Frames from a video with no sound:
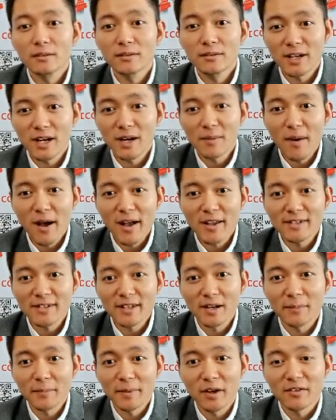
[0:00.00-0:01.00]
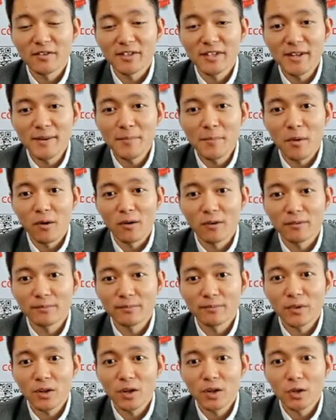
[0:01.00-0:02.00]
There must be a symbol
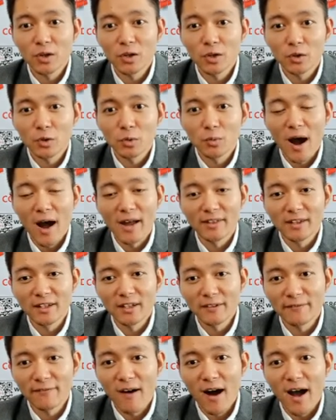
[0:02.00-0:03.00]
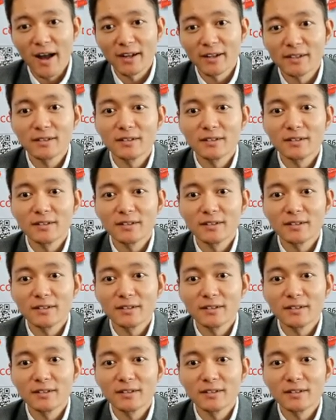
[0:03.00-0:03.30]
to identify.